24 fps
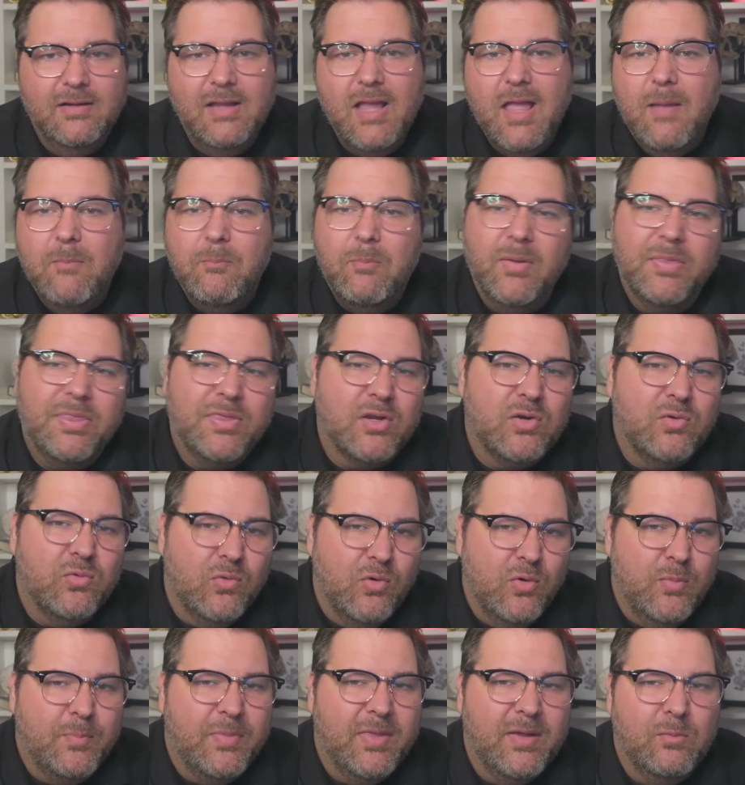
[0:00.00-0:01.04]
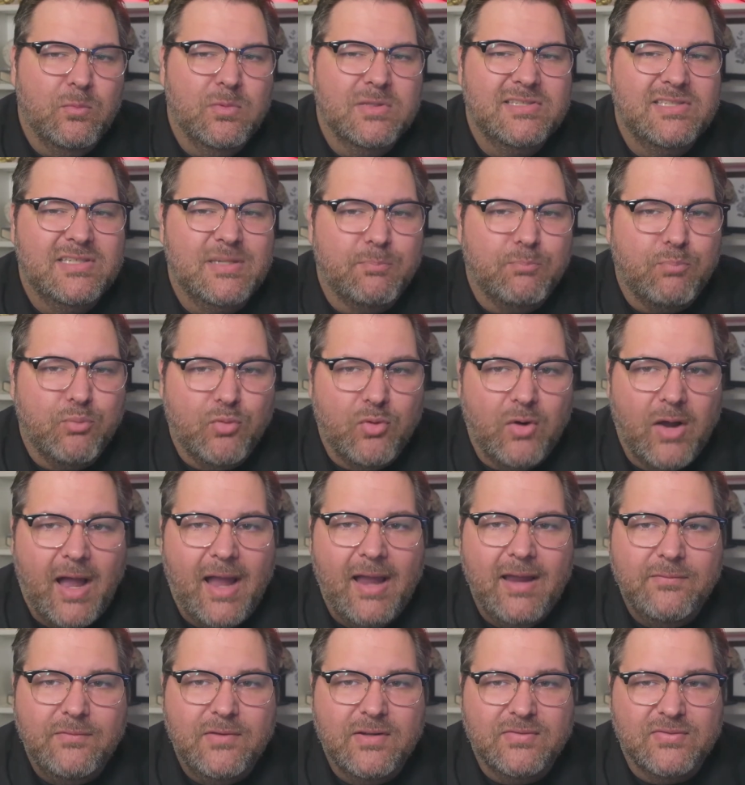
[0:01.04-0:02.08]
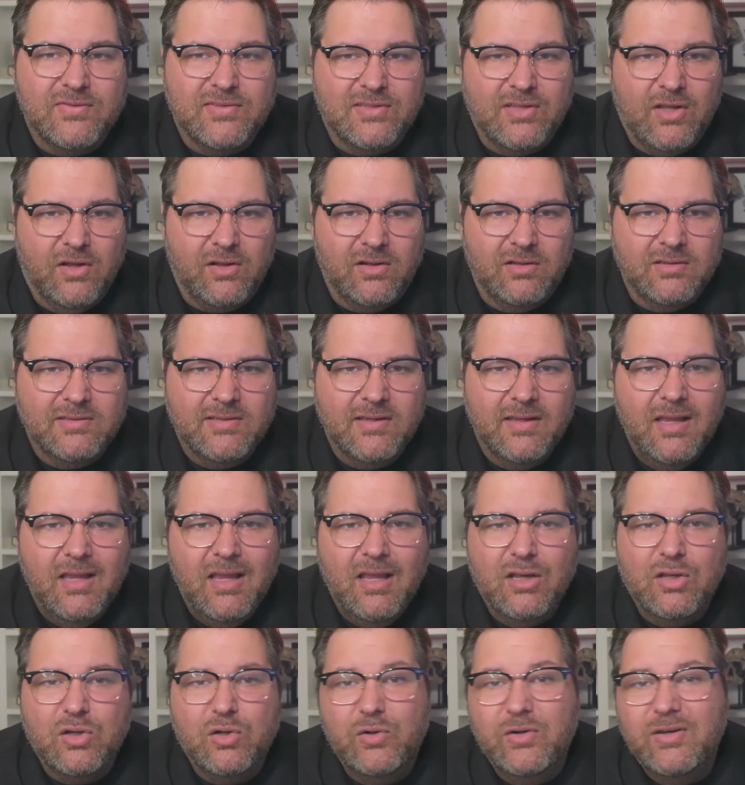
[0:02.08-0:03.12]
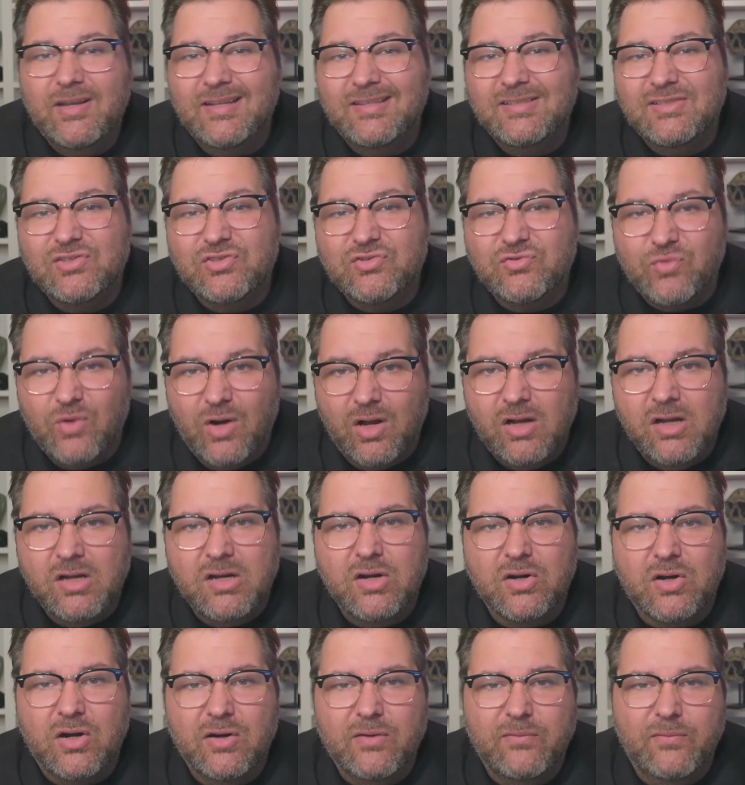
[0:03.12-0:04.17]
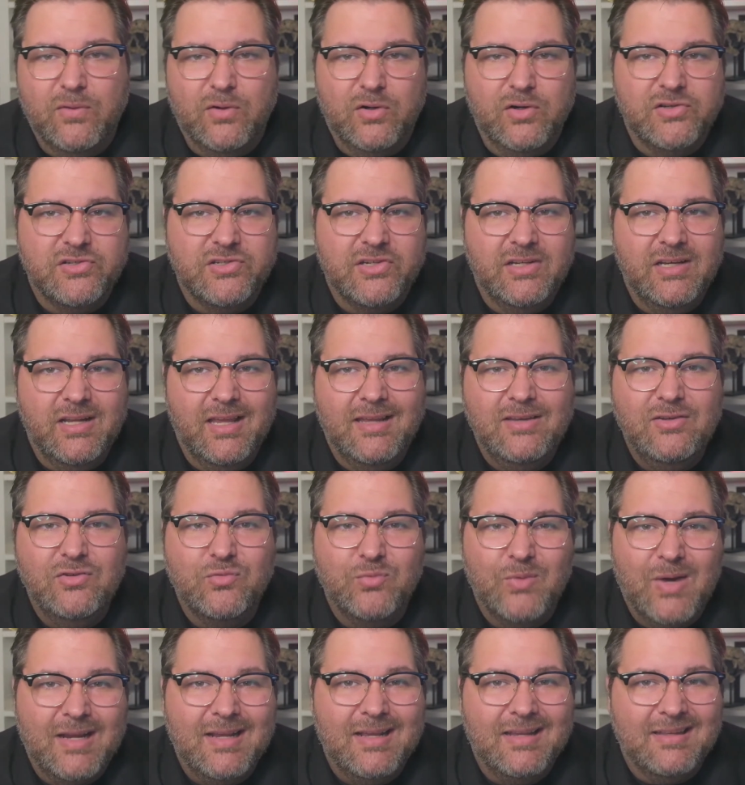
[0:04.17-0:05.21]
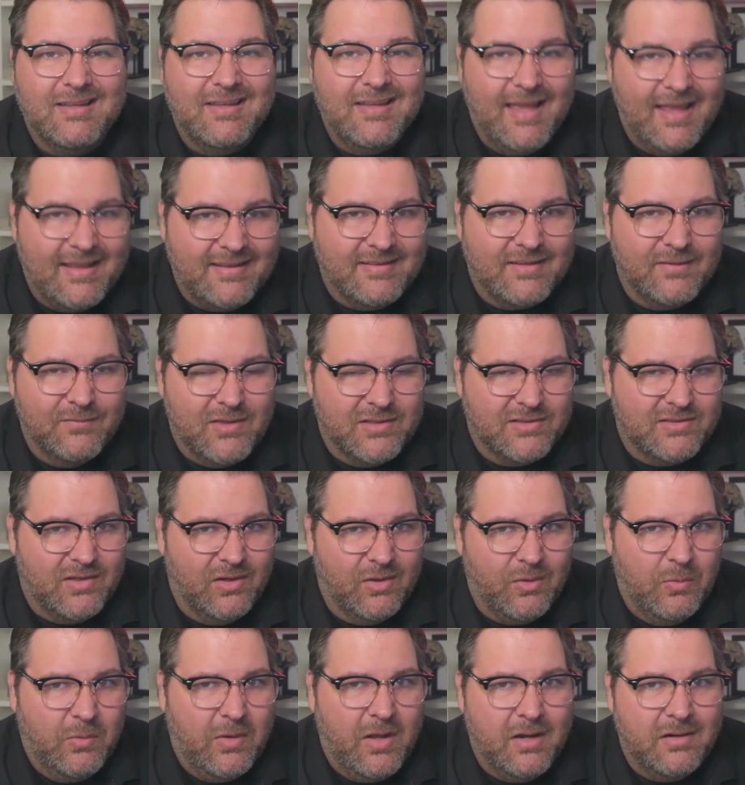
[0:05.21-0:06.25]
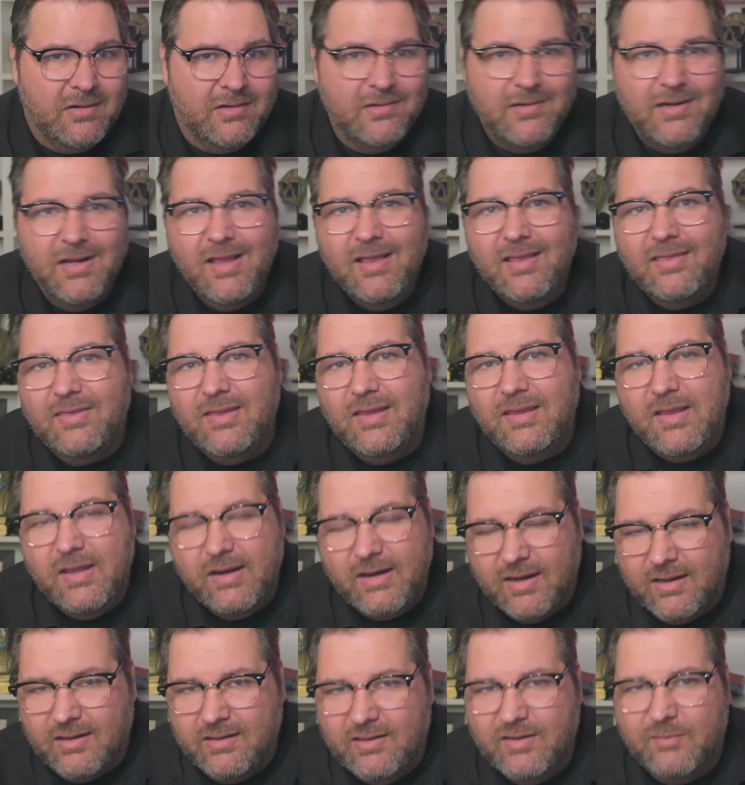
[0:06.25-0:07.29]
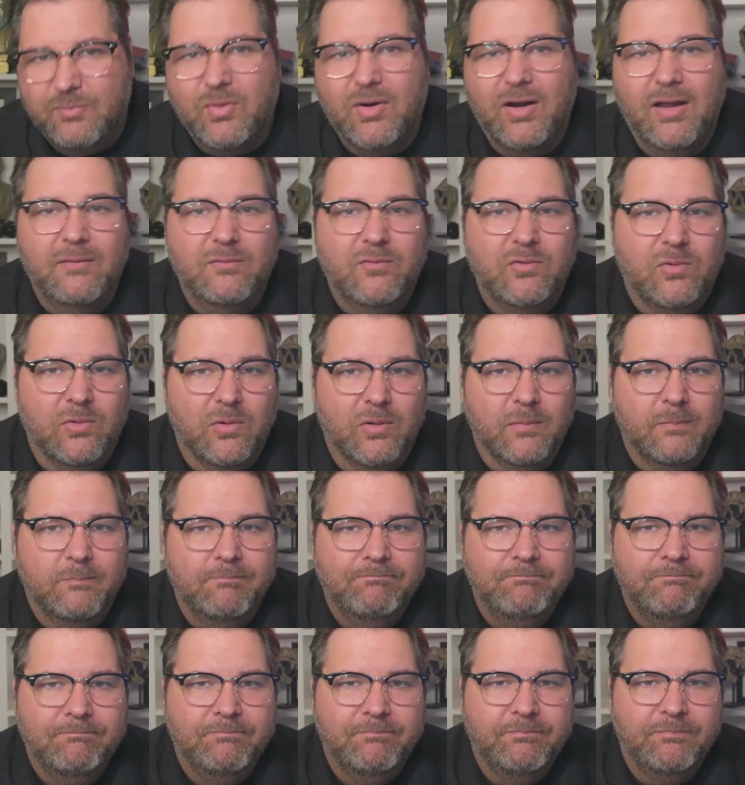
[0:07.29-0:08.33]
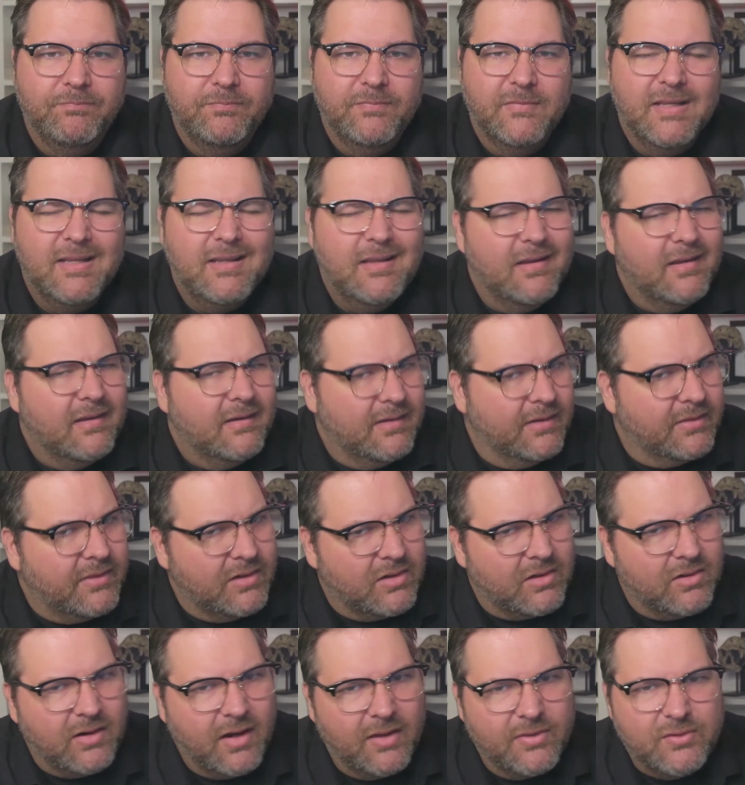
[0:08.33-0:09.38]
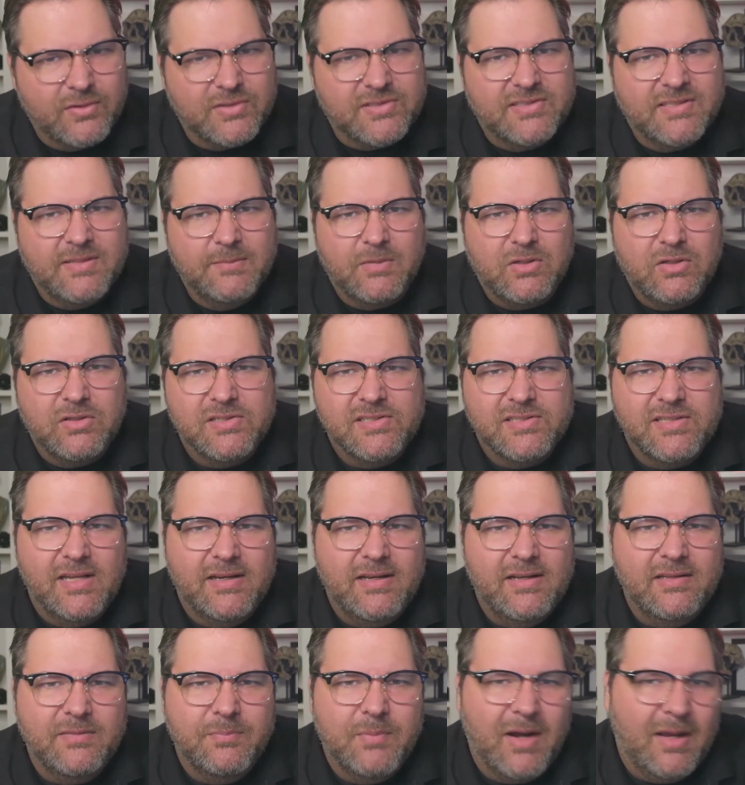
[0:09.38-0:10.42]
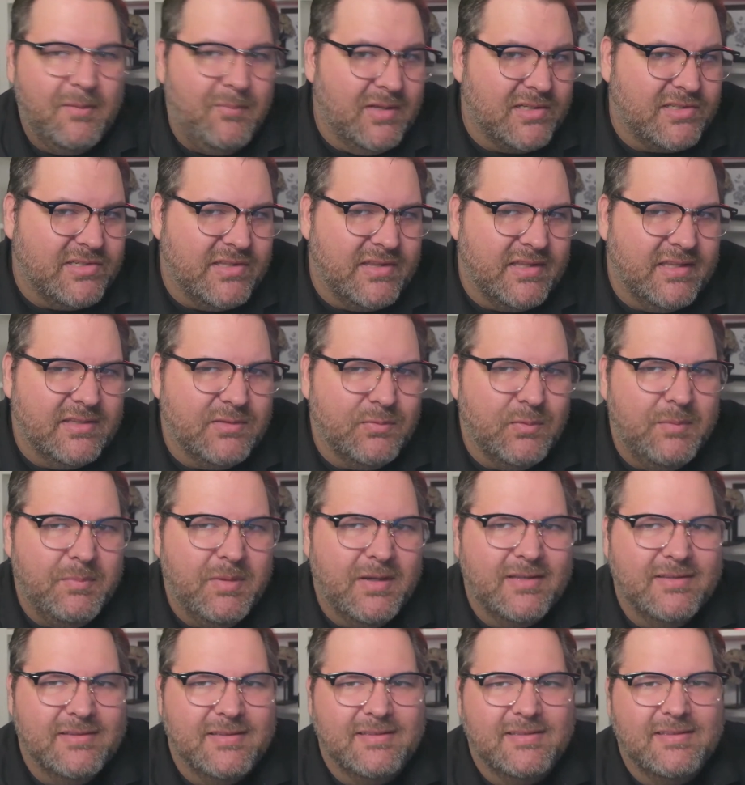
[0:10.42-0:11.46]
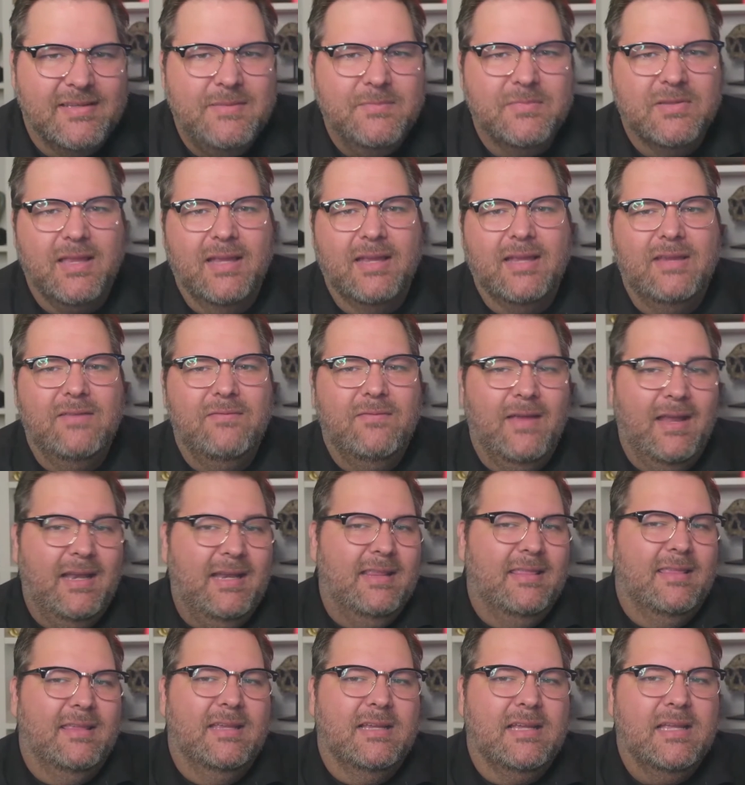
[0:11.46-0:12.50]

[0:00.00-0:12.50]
But the group that was deprived of salt learned a stronger aversion and drank less of the salt water than the non deprived group. Now, there are other similar studies, but I mentioned this one because it seems like, if anything,